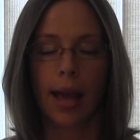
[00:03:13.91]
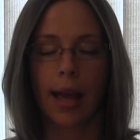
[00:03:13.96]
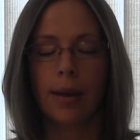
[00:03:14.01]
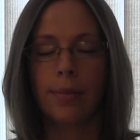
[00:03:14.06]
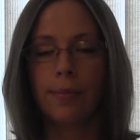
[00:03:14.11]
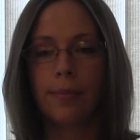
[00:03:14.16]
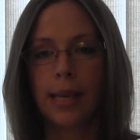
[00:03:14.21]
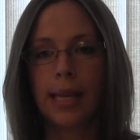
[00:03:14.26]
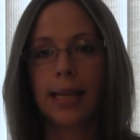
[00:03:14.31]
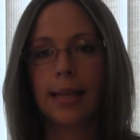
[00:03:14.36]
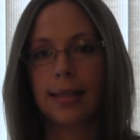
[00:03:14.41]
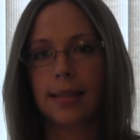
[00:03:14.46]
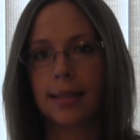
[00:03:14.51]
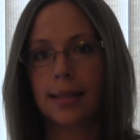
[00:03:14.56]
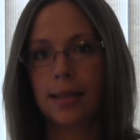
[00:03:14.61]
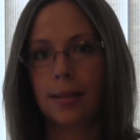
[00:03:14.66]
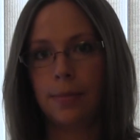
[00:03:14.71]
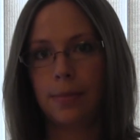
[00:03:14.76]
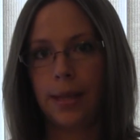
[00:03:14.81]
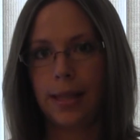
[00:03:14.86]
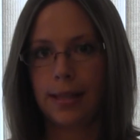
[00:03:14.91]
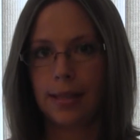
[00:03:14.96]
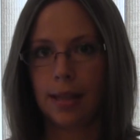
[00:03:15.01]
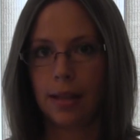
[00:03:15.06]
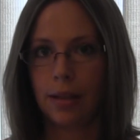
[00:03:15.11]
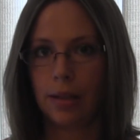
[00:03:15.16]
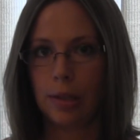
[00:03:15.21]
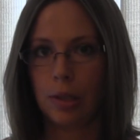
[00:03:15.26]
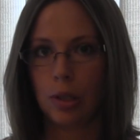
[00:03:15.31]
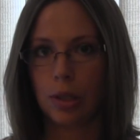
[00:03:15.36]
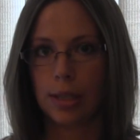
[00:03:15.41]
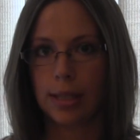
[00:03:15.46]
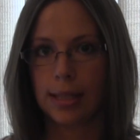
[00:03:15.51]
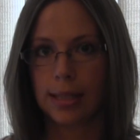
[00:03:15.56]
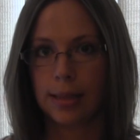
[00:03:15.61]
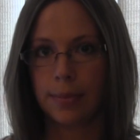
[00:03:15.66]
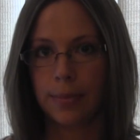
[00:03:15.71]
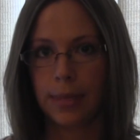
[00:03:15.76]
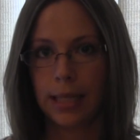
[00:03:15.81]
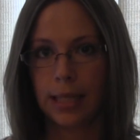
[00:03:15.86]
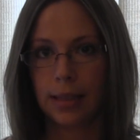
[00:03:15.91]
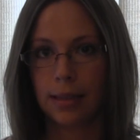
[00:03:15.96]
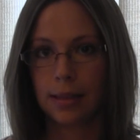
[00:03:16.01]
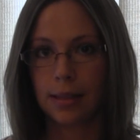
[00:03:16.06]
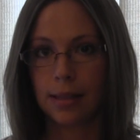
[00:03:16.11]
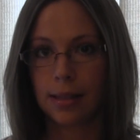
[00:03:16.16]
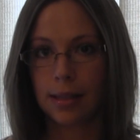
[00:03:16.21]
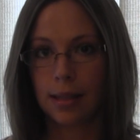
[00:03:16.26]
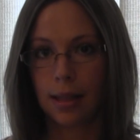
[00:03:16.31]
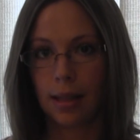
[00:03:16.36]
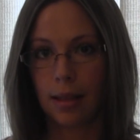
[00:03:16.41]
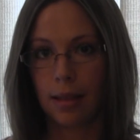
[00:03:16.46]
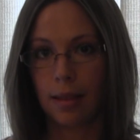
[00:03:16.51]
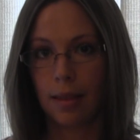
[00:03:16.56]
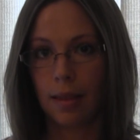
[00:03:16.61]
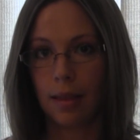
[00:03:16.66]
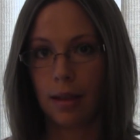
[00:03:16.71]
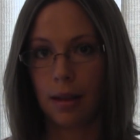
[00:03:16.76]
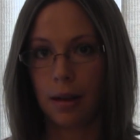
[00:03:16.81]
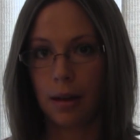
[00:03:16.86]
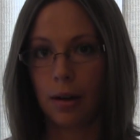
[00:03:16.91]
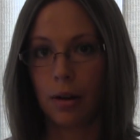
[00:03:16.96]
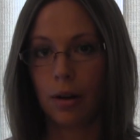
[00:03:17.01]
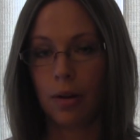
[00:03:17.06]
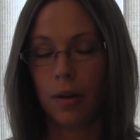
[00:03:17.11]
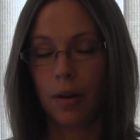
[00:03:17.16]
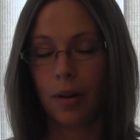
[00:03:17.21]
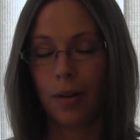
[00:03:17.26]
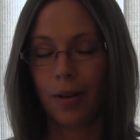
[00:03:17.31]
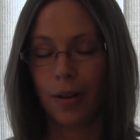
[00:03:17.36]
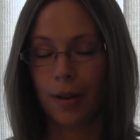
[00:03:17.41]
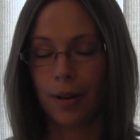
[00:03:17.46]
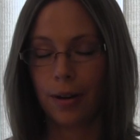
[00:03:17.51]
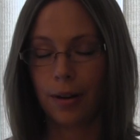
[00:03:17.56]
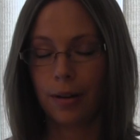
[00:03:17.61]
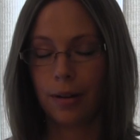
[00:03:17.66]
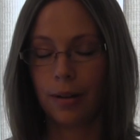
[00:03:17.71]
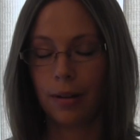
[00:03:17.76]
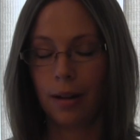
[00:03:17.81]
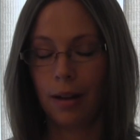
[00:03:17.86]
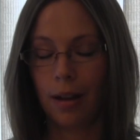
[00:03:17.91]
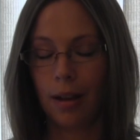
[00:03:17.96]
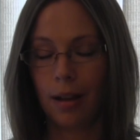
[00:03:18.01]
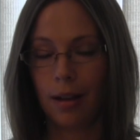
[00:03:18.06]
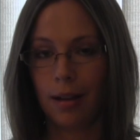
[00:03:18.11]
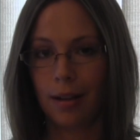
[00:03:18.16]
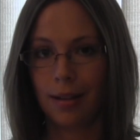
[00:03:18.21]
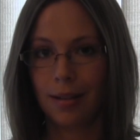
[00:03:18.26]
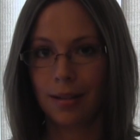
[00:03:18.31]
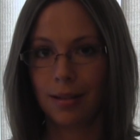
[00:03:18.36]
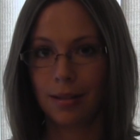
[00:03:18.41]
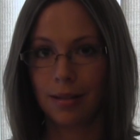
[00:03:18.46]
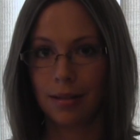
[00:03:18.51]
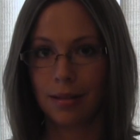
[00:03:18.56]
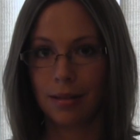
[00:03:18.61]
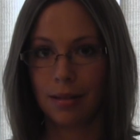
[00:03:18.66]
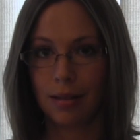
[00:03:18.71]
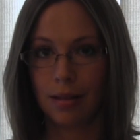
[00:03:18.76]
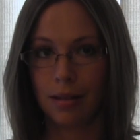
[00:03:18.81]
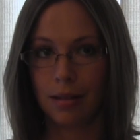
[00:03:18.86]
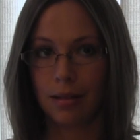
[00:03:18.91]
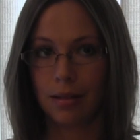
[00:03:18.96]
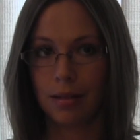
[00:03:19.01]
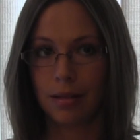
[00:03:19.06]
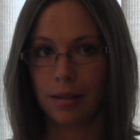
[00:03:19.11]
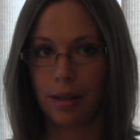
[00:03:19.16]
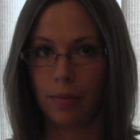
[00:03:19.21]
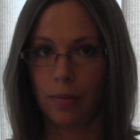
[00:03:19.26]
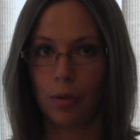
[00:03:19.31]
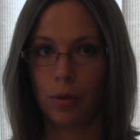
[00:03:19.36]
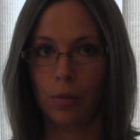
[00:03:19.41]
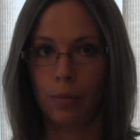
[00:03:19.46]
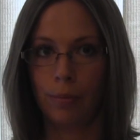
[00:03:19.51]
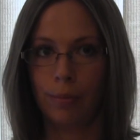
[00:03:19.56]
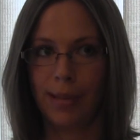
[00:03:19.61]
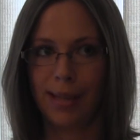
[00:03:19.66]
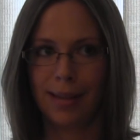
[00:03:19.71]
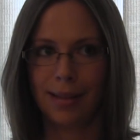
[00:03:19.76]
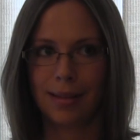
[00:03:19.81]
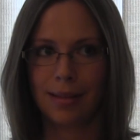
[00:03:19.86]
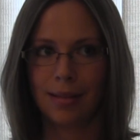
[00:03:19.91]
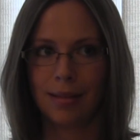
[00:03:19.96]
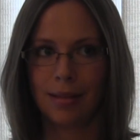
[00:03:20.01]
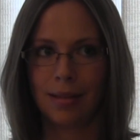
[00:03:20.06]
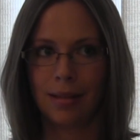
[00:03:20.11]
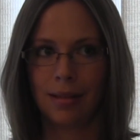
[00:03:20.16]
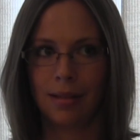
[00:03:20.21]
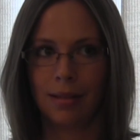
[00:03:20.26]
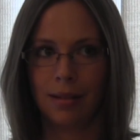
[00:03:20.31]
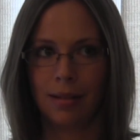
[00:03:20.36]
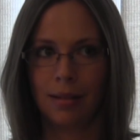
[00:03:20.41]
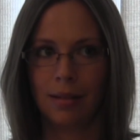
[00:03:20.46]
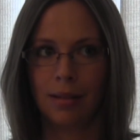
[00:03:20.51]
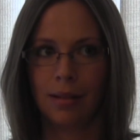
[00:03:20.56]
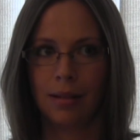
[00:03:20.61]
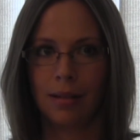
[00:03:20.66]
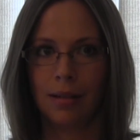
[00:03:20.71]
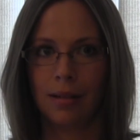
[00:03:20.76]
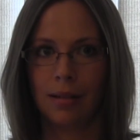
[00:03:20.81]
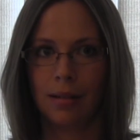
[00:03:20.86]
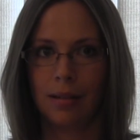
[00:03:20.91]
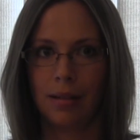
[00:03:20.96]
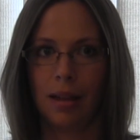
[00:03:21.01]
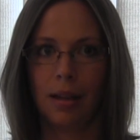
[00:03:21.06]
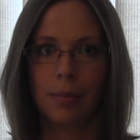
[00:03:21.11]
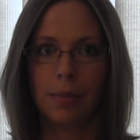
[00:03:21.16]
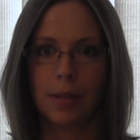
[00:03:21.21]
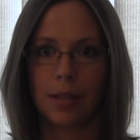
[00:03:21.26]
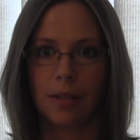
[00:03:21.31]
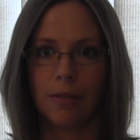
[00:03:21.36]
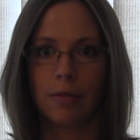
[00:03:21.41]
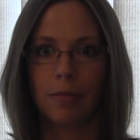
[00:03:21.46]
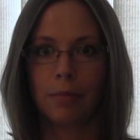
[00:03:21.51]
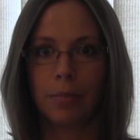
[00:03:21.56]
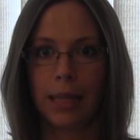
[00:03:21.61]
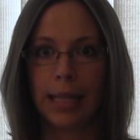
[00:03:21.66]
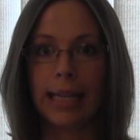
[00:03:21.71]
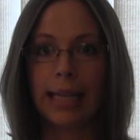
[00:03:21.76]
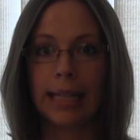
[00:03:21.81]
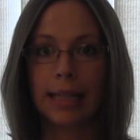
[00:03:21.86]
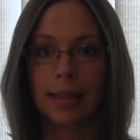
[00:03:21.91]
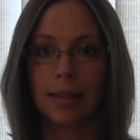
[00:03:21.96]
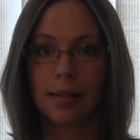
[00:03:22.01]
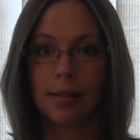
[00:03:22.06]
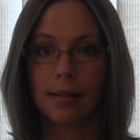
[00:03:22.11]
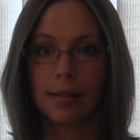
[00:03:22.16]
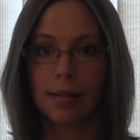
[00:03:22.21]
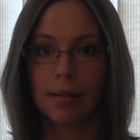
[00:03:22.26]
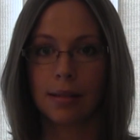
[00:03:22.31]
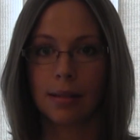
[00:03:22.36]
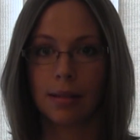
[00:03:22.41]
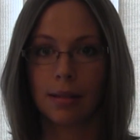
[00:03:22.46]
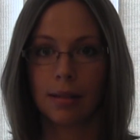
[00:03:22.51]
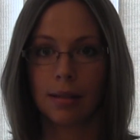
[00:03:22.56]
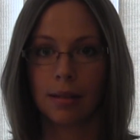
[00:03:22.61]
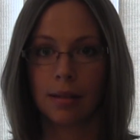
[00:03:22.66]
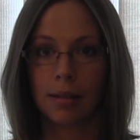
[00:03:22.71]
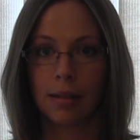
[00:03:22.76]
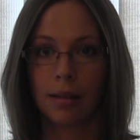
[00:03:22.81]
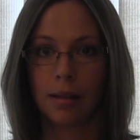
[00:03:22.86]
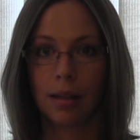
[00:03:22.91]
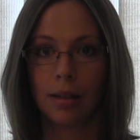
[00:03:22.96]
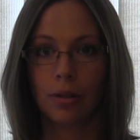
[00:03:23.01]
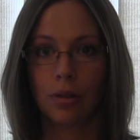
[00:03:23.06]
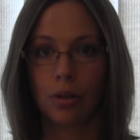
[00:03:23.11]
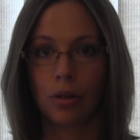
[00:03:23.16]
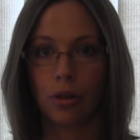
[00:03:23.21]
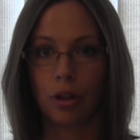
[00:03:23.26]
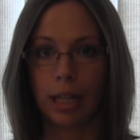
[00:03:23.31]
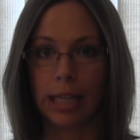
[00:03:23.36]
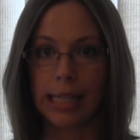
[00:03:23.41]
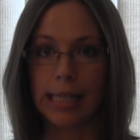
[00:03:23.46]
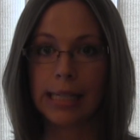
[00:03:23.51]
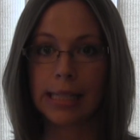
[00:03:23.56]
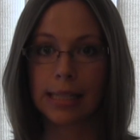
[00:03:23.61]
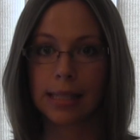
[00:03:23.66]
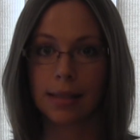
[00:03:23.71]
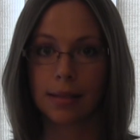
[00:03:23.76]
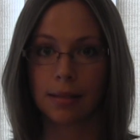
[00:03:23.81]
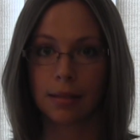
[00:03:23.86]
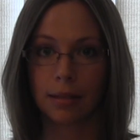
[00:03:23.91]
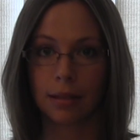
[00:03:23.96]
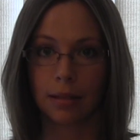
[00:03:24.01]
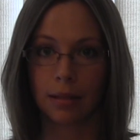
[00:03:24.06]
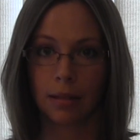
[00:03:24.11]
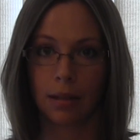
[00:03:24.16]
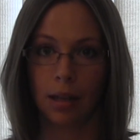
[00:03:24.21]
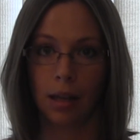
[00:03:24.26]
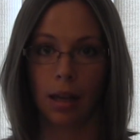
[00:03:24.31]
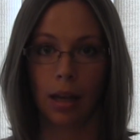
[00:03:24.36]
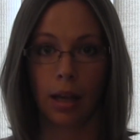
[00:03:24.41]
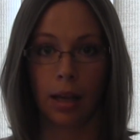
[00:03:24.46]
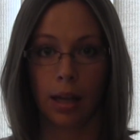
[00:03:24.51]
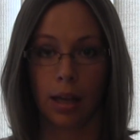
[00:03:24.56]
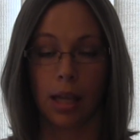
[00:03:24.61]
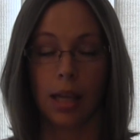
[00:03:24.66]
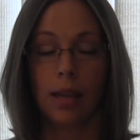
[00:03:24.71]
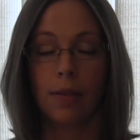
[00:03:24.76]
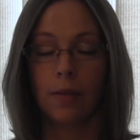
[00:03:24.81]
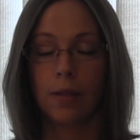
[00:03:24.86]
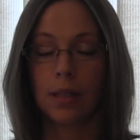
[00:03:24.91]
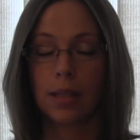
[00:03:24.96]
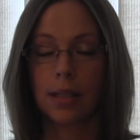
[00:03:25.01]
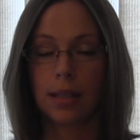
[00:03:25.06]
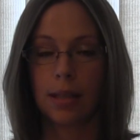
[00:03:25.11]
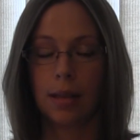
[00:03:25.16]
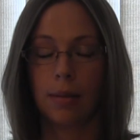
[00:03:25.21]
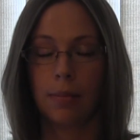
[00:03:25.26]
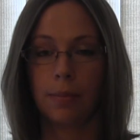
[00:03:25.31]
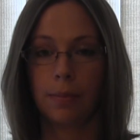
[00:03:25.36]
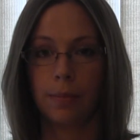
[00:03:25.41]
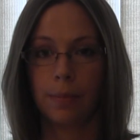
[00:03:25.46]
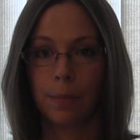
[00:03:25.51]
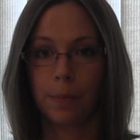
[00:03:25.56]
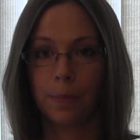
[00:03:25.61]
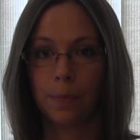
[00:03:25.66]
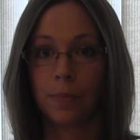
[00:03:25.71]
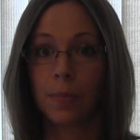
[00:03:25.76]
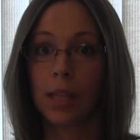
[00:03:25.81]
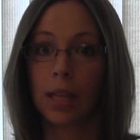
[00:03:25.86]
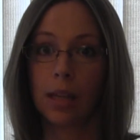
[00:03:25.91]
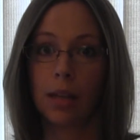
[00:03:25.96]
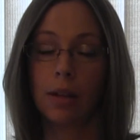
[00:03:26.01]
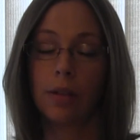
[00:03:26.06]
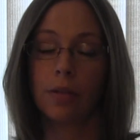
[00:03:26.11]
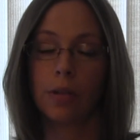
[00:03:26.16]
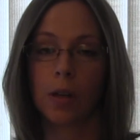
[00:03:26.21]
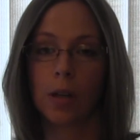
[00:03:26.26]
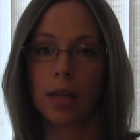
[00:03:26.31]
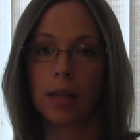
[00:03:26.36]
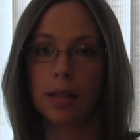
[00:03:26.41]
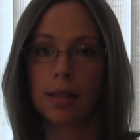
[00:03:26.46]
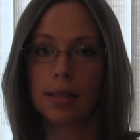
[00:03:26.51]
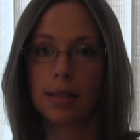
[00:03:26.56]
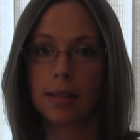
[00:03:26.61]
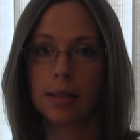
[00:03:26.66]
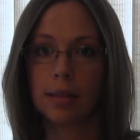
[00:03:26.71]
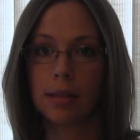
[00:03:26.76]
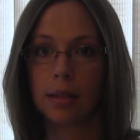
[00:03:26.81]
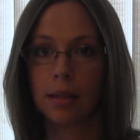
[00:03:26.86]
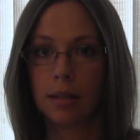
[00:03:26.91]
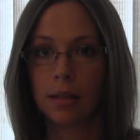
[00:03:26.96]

And mixed basically just means that there are several mixed types of plants and trees, even some coniferous